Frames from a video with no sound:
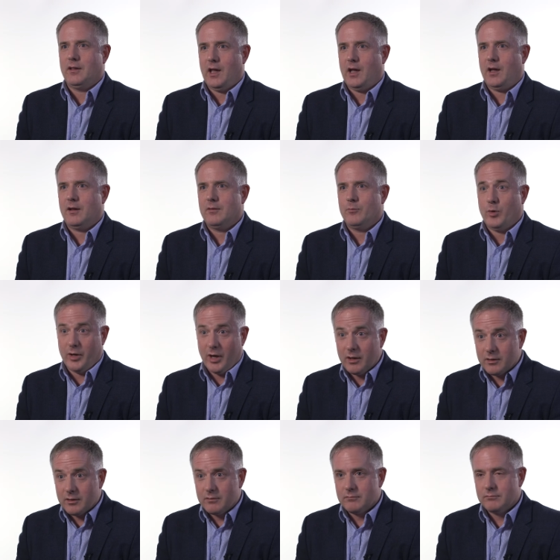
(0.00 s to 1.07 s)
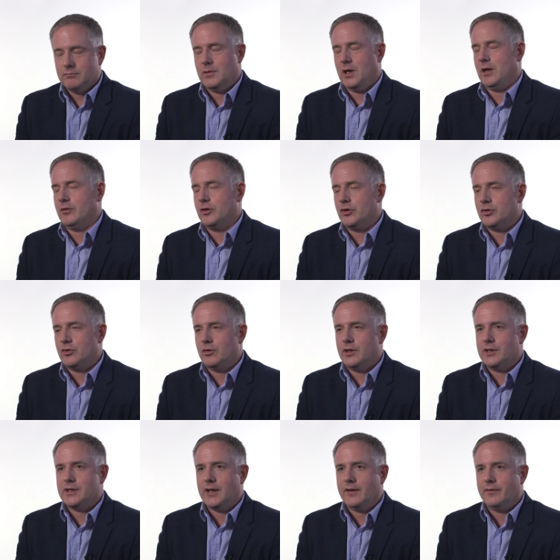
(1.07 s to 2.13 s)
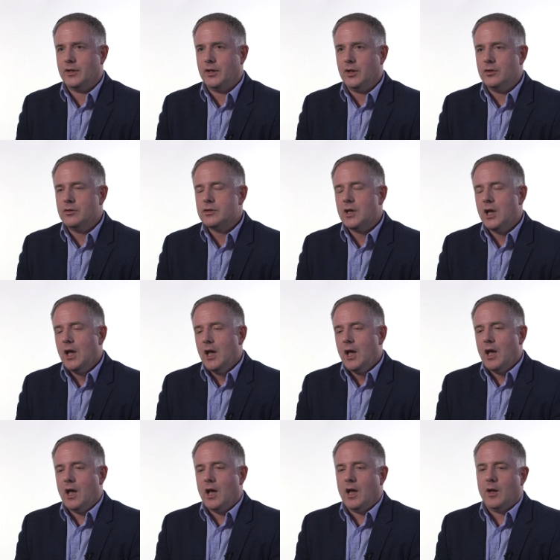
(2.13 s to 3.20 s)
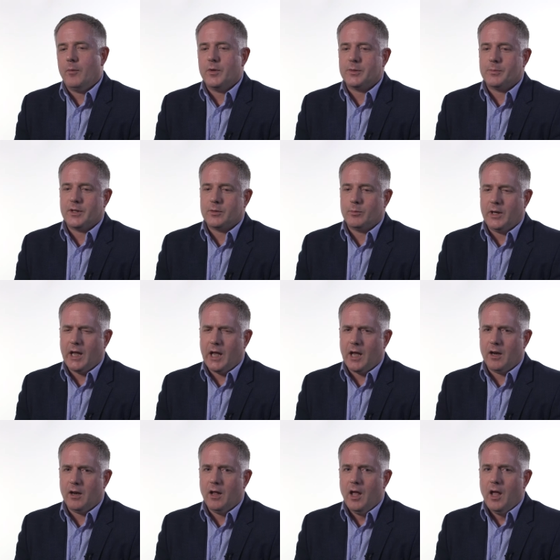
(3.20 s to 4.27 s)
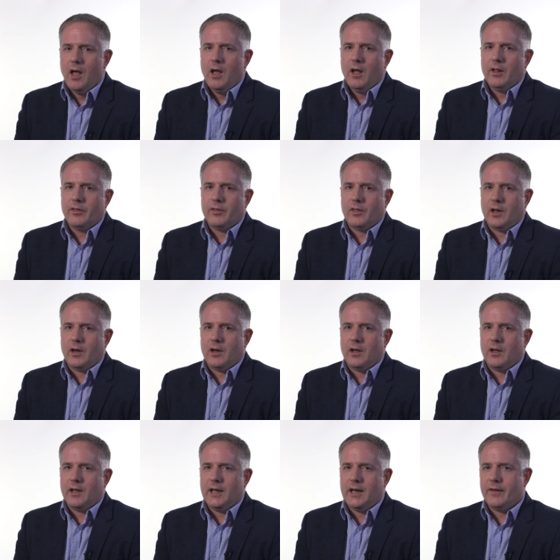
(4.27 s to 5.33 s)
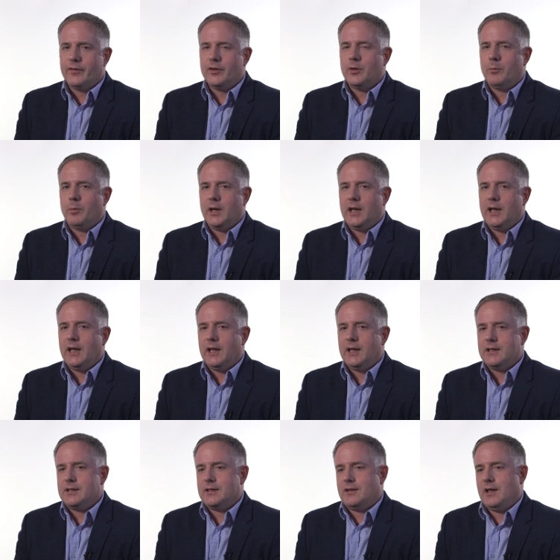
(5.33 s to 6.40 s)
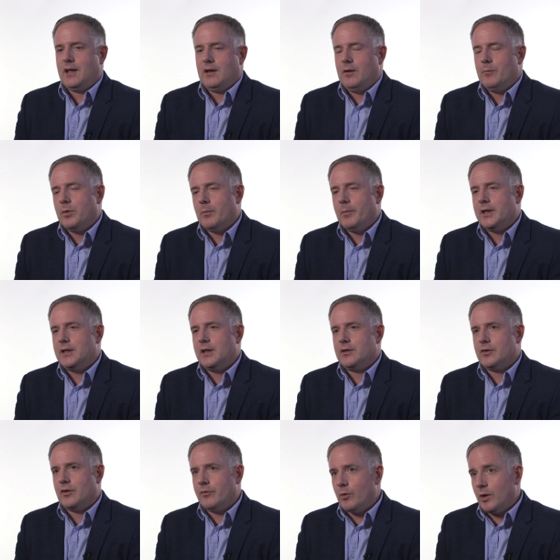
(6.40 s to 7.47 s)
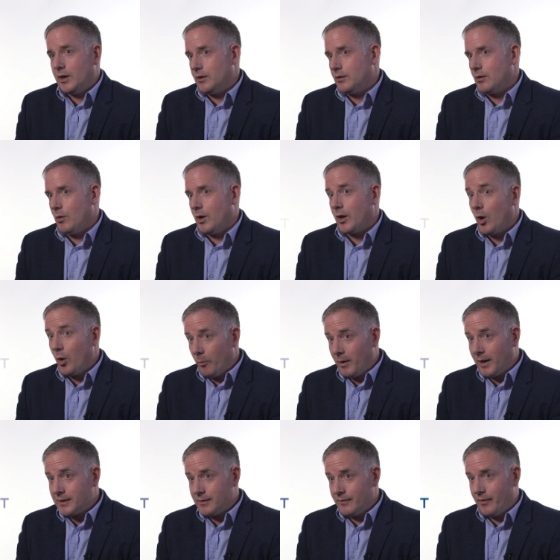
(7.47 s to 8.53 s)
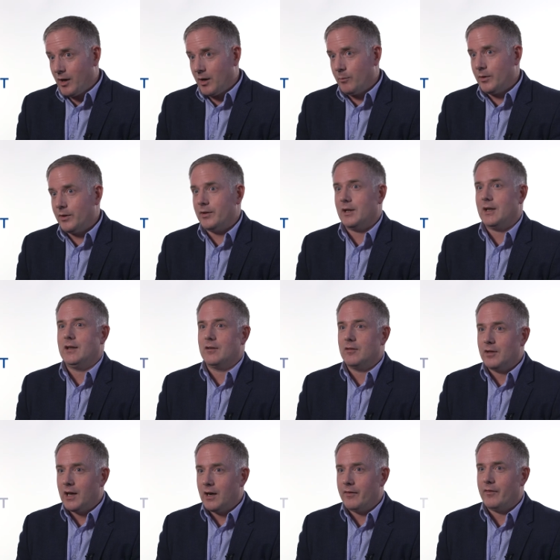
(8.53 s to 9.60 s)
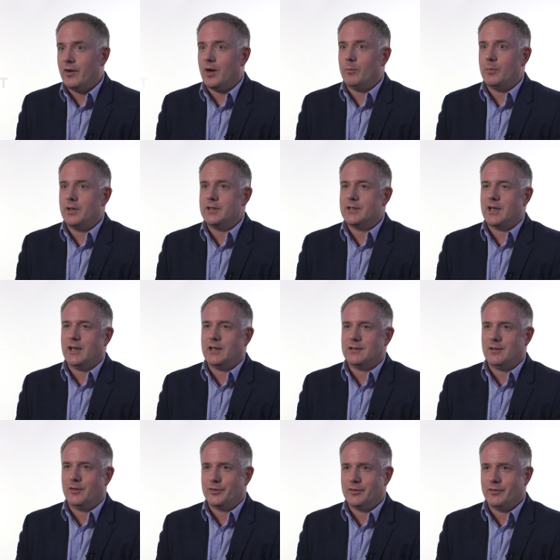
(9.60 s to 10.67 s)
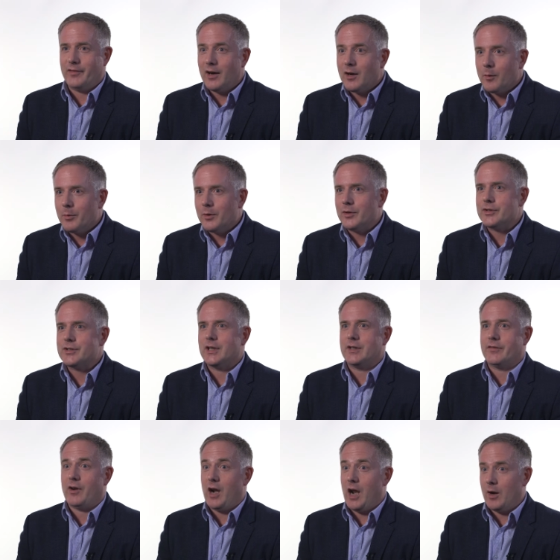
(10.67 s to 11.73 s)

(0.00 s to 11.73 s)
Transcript: their product to ensure it's safe to use as best we can. Inevitably they're implementing software into quite a complex environment. The clinical care environment has lots of variables, it's very